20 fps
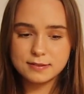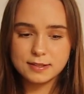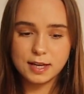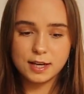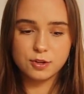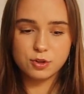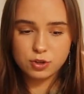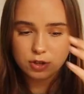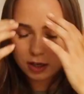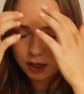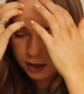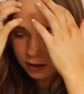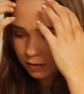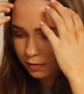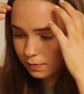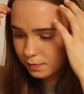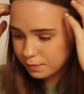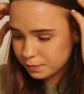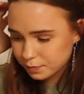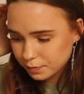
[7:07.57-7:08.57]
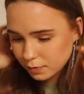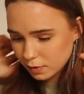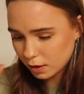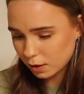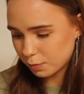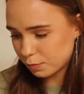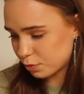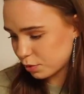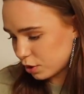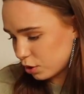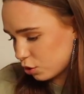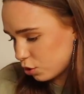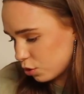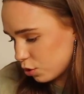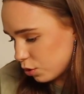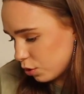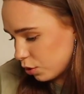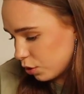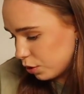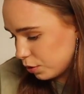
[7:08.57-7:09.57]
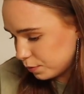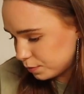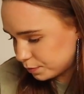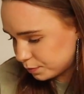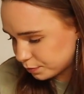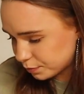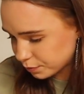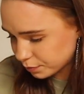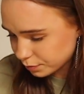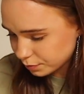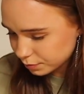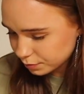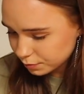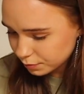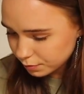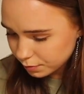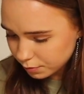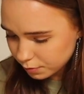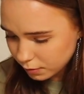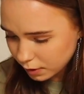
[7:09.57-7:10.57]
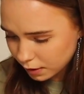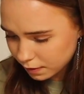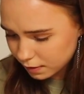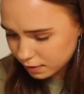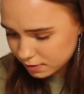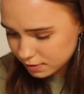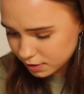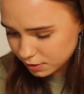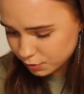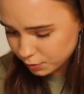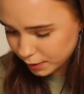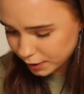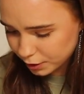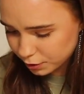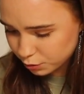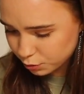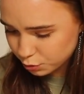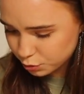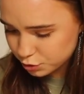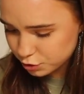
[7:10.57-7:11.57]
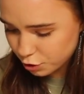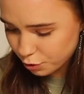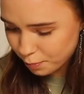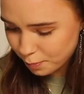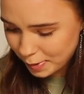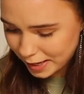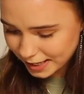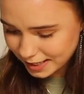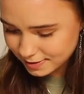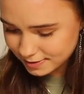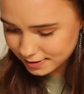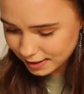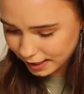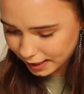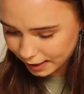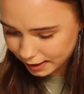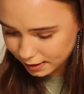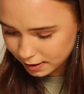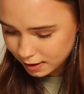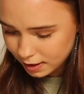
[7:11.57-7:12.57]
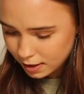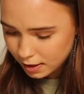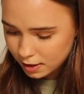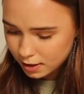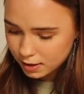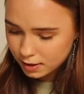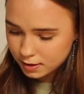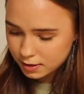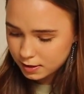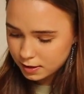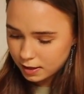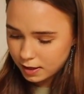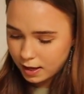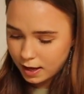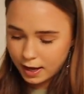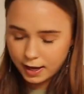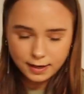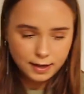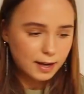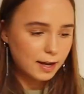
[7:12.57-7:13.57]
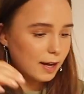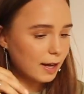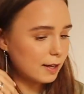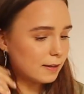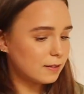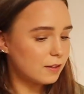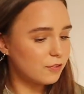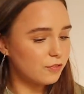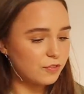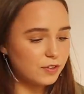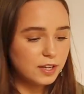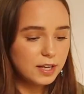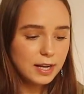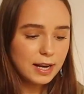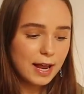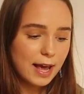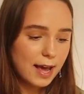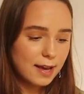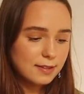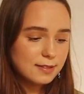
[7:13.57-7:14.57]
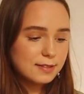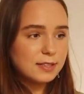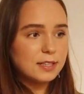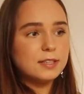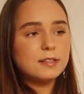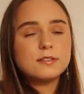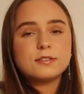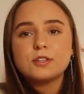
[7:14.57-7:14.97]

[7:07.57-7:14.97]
Actually, I'm pretty sure this is where you also mix in and add the vanilla essence.